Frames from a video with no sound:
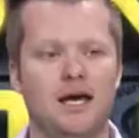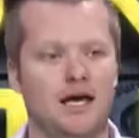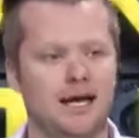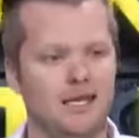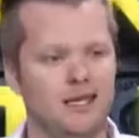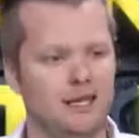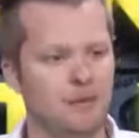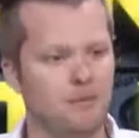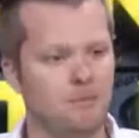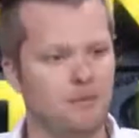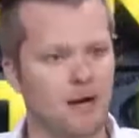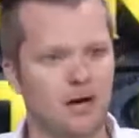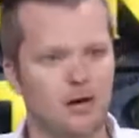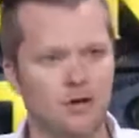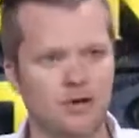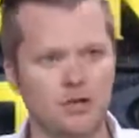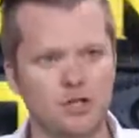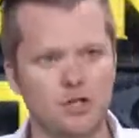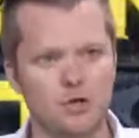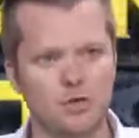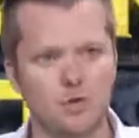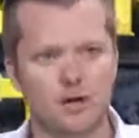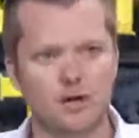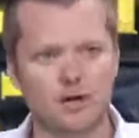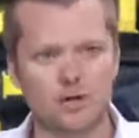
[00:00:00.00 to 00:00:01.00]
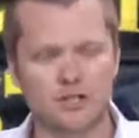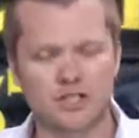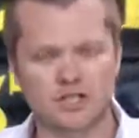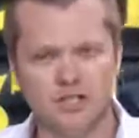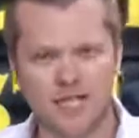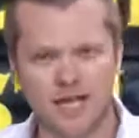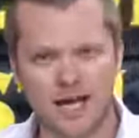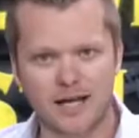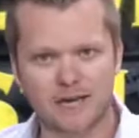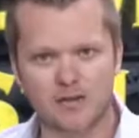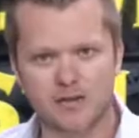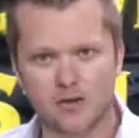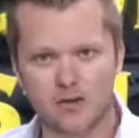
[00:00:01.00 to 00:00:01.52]
And the better you
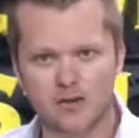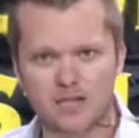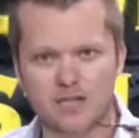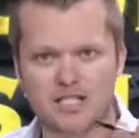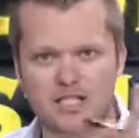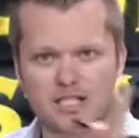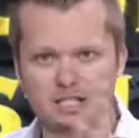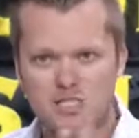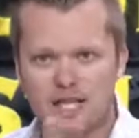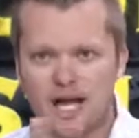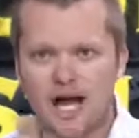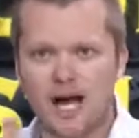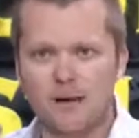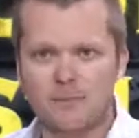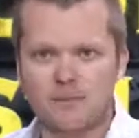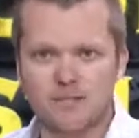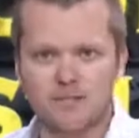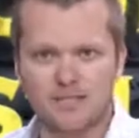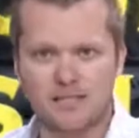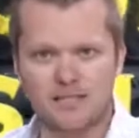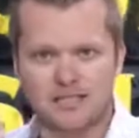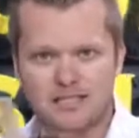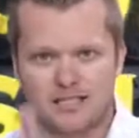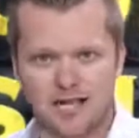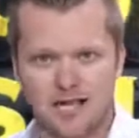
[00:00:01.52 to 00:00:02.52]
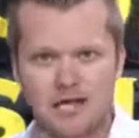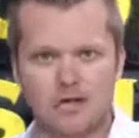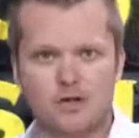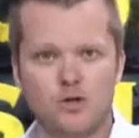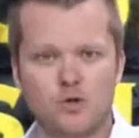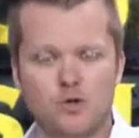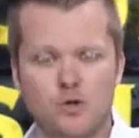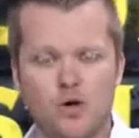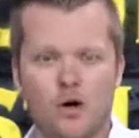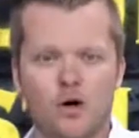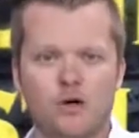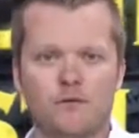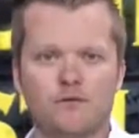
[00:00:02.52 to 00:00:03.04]
understand those steps, like Ted,
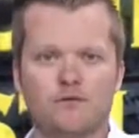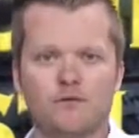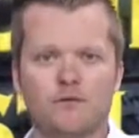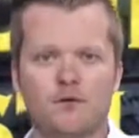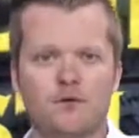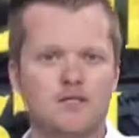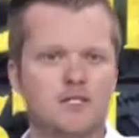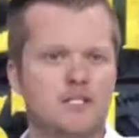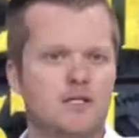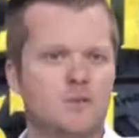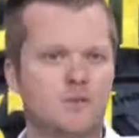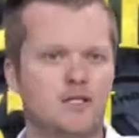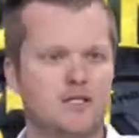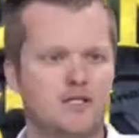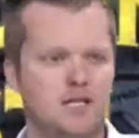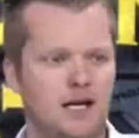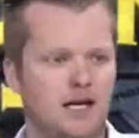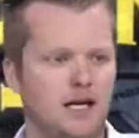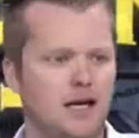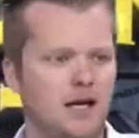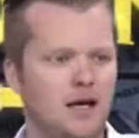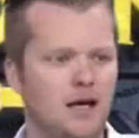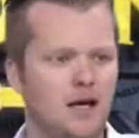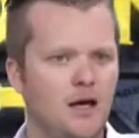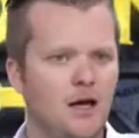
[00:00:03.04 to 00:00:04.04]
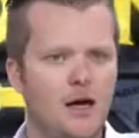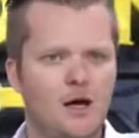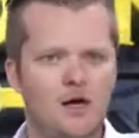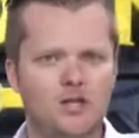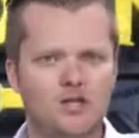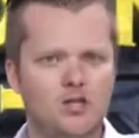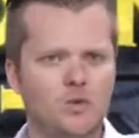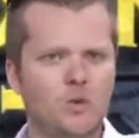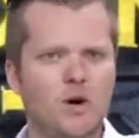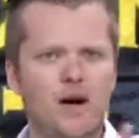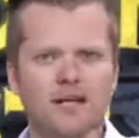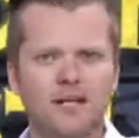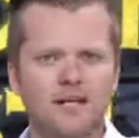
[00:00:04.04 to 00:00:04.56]
who called first, he was saying, Hey,
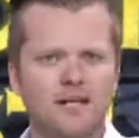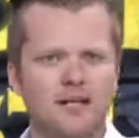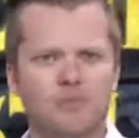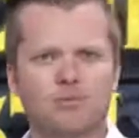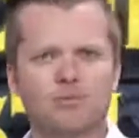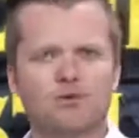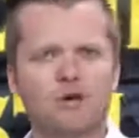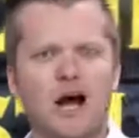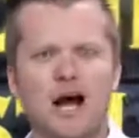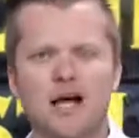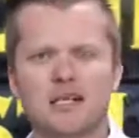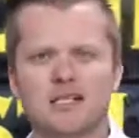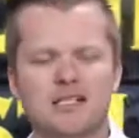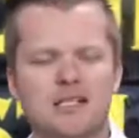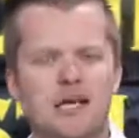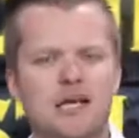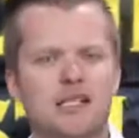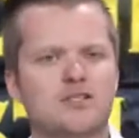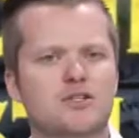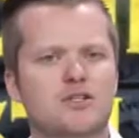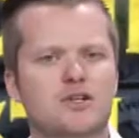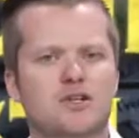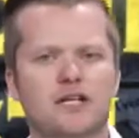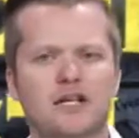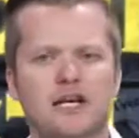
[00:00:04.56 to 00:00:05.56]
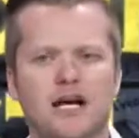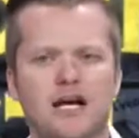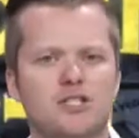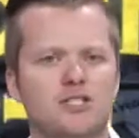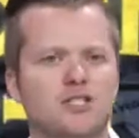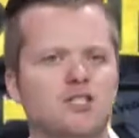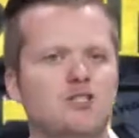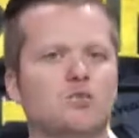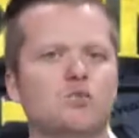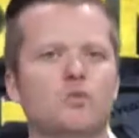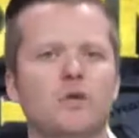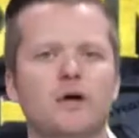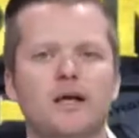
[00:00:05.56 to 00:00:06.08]
do I need a process or can I
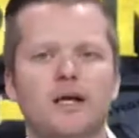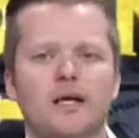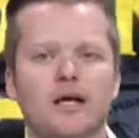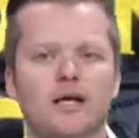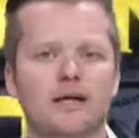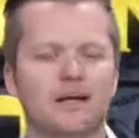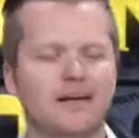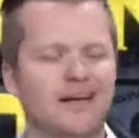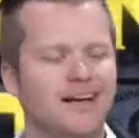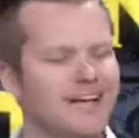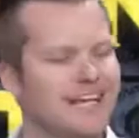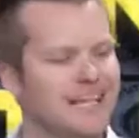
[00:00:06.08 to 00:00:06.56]
just wing it?